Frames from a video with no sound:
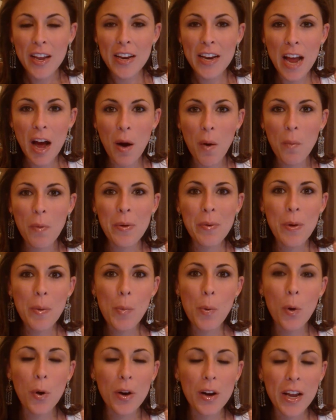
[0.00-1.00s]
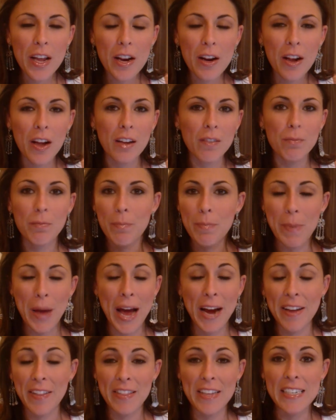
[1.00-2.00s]
Now, we reported
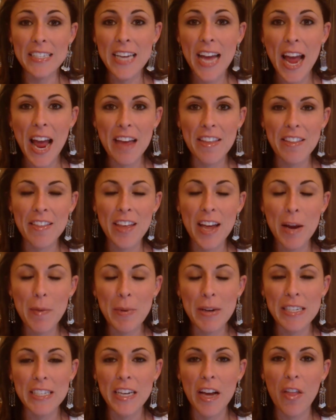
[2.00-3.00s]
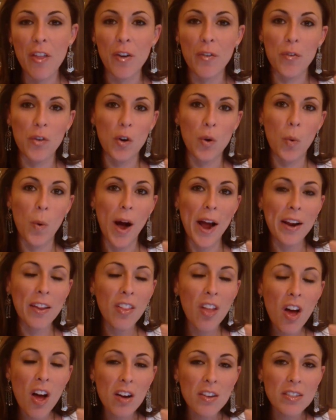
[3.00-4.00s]
back in the day that they had been together for quite a
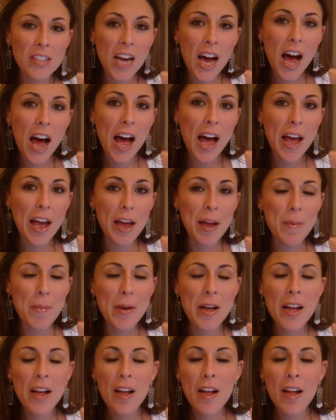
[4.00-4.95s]
long time.